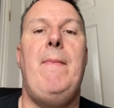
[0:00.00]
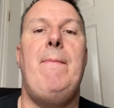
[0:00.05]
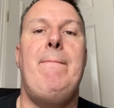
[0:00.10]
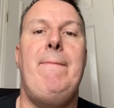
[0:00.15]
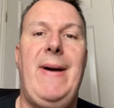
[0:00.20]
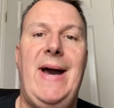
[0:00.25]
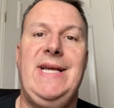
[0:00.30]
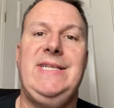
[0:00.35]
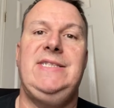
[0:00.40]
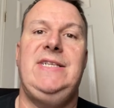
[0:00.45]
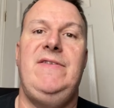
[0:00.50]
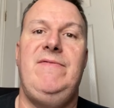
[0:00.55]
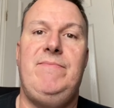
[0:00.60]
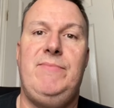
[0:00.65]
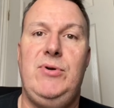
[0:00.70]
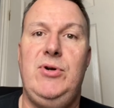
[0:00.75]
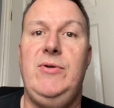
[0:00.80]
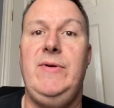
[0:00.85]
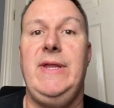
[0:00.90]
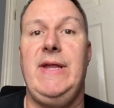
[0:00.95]
massive
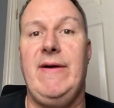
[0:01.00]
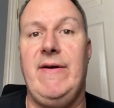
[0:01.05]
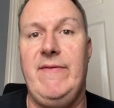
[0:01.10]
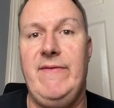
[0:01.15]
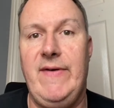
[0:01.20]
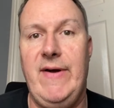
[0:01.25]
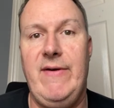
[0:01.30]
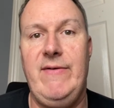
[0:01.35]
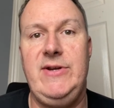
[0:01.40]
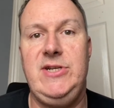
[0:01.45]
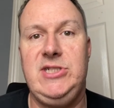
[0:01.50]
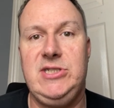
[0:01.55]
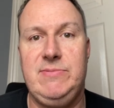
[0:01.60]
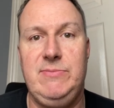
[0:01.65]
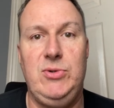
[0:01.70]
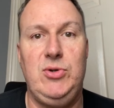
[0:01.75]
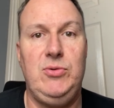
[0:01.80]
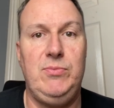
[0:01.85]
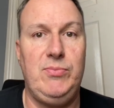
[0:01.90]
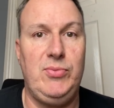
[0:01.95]
brewery. They're a very
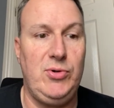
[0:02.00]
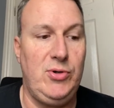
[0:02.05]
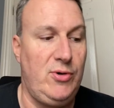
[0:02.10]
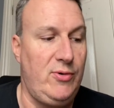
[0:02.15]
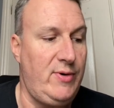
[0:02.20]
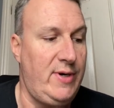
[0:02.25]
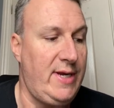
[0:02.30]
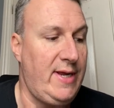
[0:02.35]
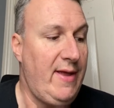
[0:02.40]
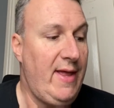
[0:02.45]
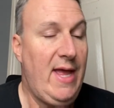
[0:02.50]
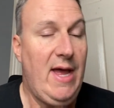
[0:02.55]
small brewery.